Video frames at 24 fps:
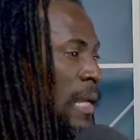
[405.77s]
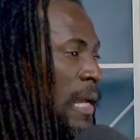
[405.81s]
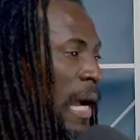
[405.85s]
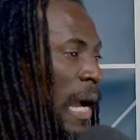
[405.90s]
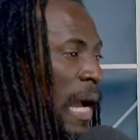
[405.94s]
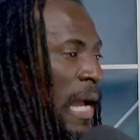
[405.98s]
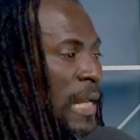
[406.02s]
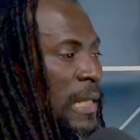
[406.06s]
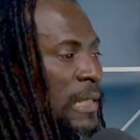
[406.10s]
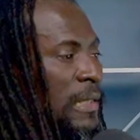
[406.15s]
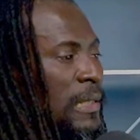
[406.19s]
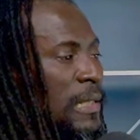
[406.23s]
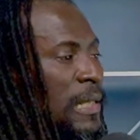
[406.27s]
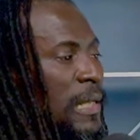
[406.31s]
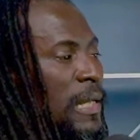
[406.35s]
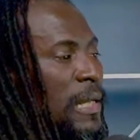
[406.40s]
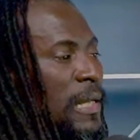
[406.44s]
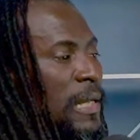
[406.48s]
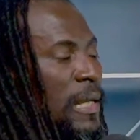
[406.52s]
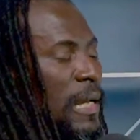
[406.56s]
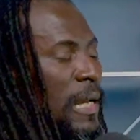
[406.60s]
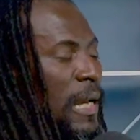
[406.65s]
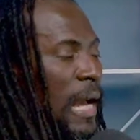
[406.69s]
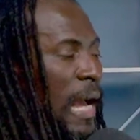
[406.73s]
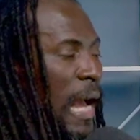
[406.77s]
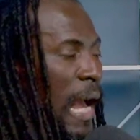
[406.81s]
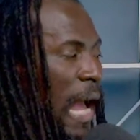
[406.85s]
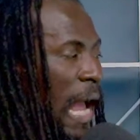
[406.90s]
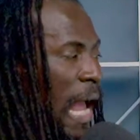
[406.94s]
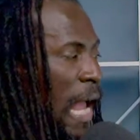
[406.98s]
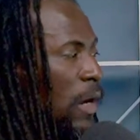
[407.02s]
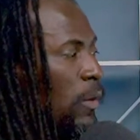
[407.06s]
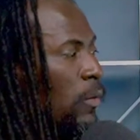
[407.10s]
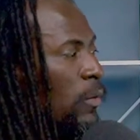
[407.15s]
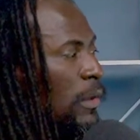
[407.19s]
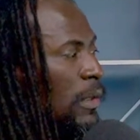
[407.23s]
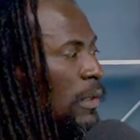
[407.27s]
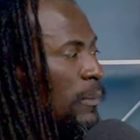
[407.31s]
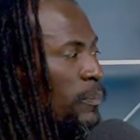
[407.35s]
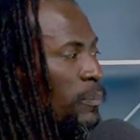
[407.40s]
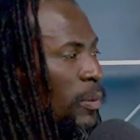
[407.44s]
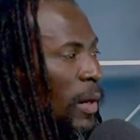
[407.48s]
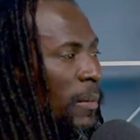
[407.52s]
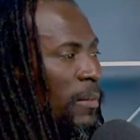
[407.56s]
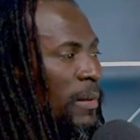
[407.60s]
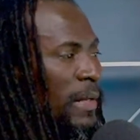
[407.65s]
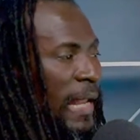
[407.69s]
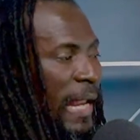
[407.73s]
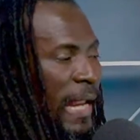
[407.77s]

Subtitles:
And I will probably